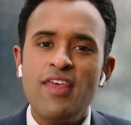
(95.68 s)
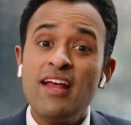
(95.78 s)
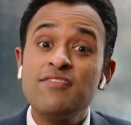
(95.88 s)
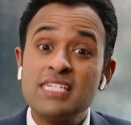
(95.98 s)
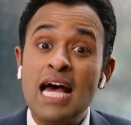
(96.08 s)

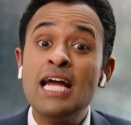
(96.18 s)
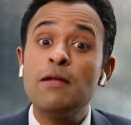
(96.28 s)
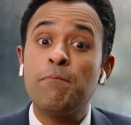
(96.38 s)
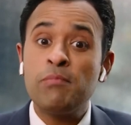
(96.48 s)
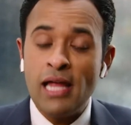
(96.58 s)
that have
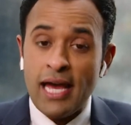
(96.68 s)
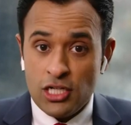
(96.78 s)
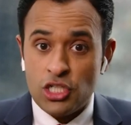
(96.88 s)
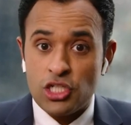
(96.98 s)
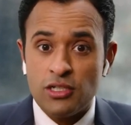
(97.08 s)
signed a
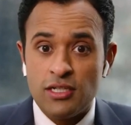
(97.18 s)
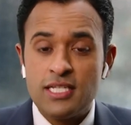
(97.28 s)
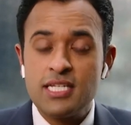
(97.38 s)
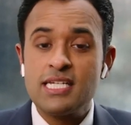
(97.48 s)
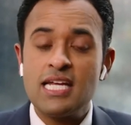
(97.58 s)
pledge
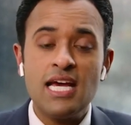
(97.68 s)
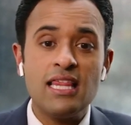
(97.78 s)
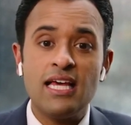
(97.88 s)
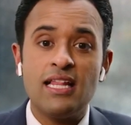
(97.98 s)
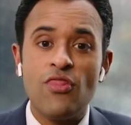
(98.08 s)
to
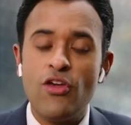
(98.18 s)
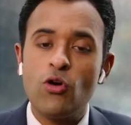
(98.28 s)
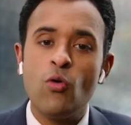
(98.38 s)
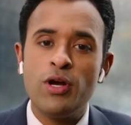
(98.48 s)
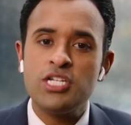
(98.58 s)
say that
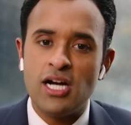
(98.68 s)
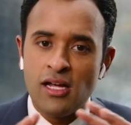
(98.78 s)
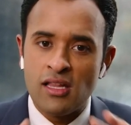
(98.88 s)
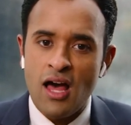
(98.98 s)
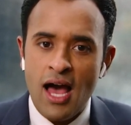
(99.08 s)
they're going to
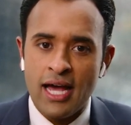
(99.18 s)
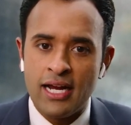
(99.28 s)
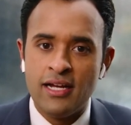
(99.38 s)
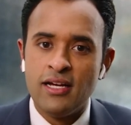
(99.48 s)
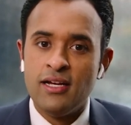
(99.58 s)

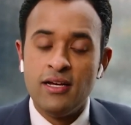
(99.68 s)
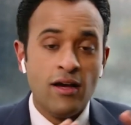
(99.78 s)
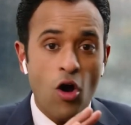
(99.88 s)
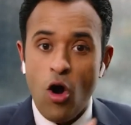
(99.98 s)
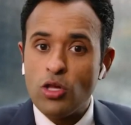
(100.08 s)
align
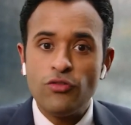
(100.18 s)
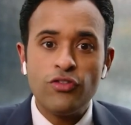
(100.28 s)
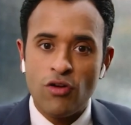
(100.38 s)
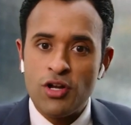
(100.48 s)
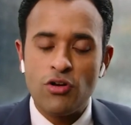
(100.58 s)
all
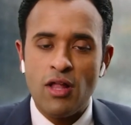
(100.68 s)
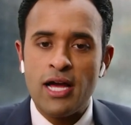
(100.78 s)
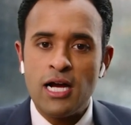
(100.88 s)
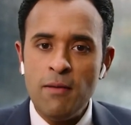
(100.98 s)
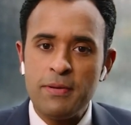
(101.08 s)
of their
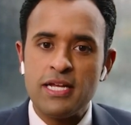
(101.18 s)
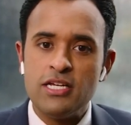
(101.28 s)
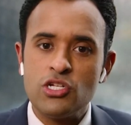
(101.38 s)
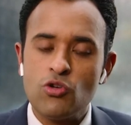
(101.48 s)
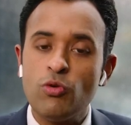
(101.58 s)
underlying
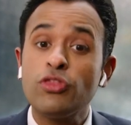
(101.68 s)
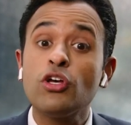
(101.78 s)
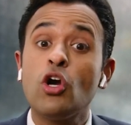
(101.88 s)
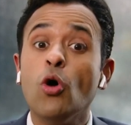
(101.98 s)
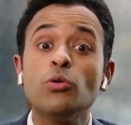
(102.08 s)
companies with
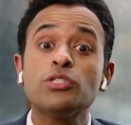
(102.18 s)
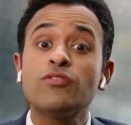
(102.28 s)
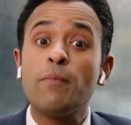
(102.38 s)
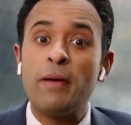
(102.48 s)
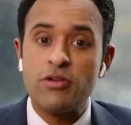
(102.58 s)
the goals
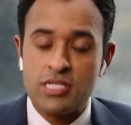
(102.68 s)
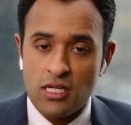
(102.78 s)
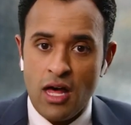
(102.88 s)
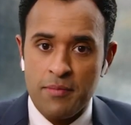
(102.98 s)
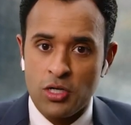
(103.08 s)
of the Paris
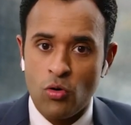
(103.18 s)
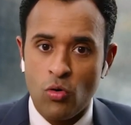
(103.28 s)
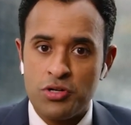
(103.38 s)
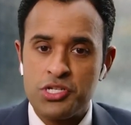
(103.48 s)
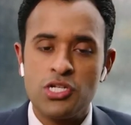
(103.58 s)
Climate
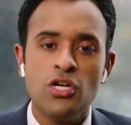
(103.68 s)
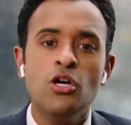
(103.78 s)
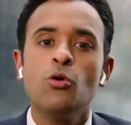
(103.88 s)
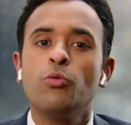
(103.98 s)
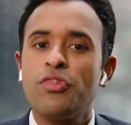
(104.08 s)
Accords,
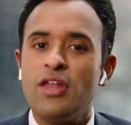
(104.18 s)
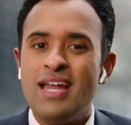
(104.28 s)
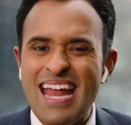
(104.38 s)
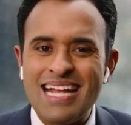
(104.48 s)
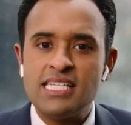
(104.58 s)

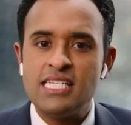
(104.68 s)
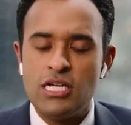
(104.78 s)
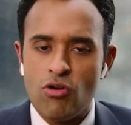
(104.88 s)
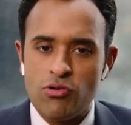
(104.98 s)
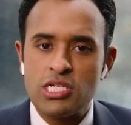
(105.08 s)
with net
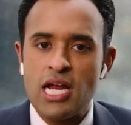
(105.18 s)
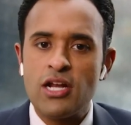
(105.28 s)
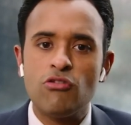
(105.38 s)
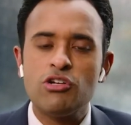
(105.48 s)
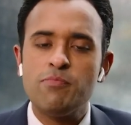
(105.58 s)
zero
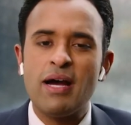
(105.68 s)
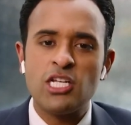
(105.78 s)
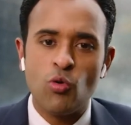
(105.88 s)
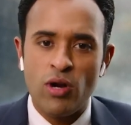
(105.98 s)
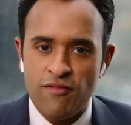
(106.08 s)
standards
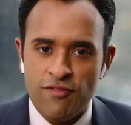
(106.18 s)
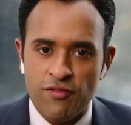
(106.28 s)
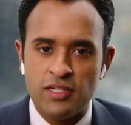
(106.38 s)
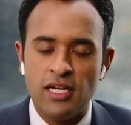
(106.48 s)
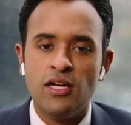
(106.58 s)
by
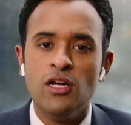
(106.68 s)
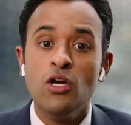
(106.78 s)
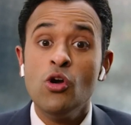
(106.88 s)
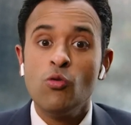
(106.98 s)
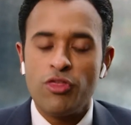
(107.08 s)
2050,
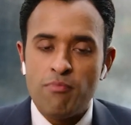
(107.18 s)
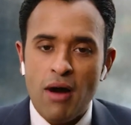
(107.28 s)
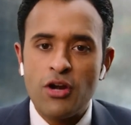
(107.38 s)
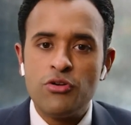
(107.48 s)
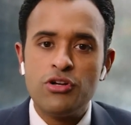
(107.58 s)
with
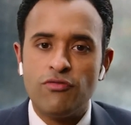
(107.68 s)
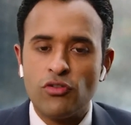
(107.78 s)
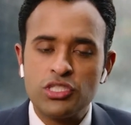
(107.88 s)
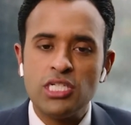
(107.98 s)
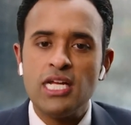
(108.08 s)
modern
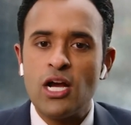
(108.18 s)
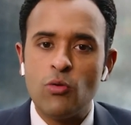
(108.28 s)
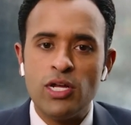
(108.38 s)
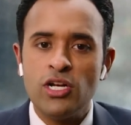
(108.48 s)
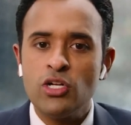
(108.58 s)
diversity,
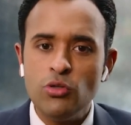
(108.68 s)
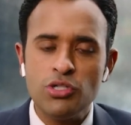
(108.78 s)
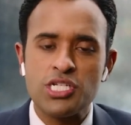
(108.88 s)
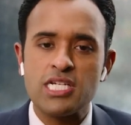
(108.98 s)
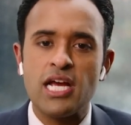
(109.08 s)
equity, and inclusion